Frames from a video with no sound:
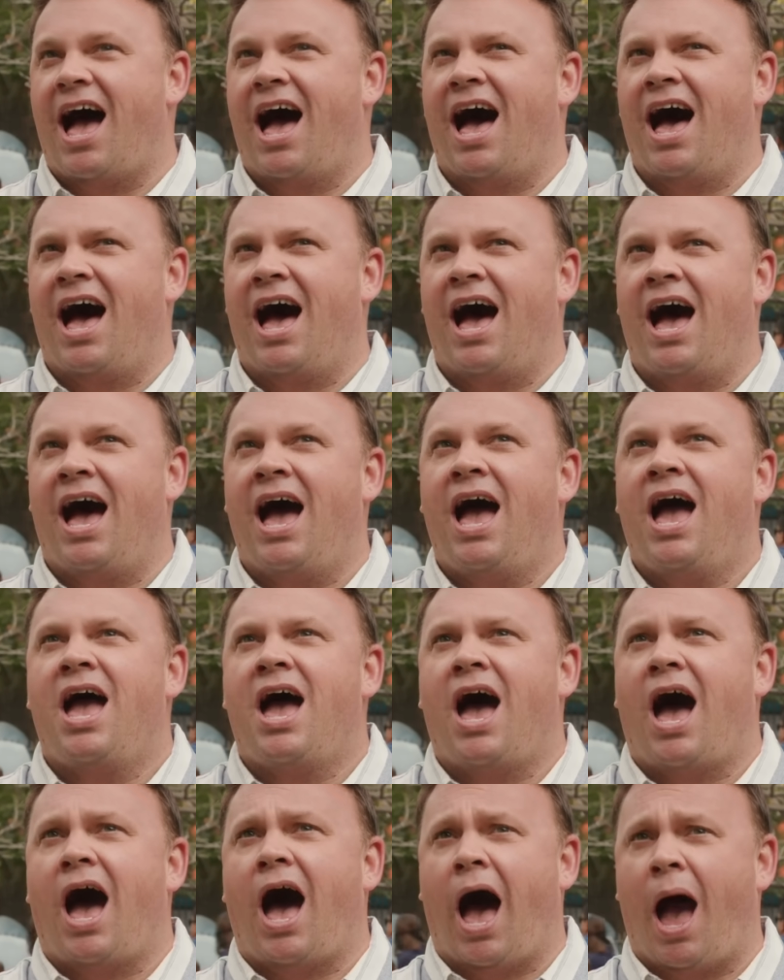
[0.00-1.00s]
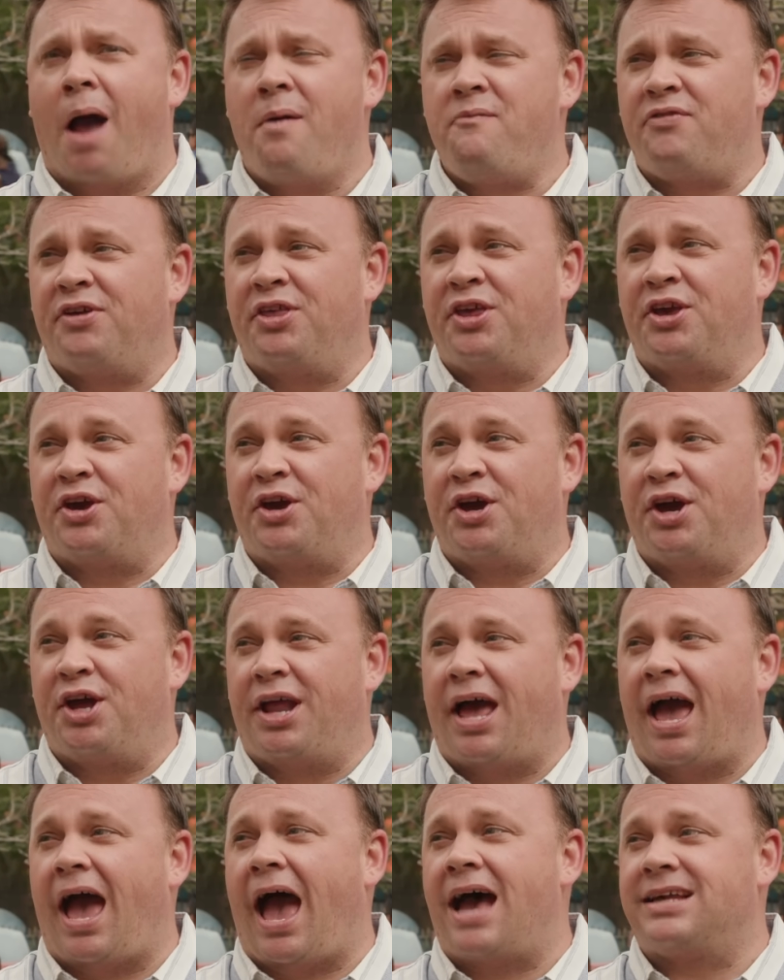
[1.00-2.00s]
I'm feeling
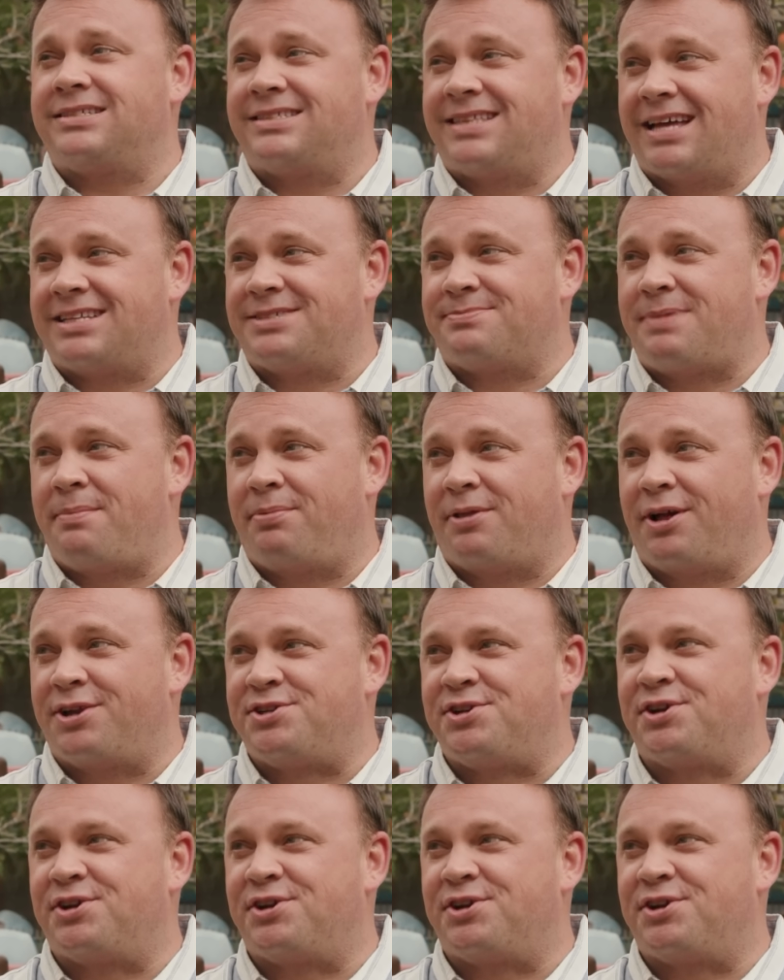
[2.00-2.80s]
good. Ask that to my blood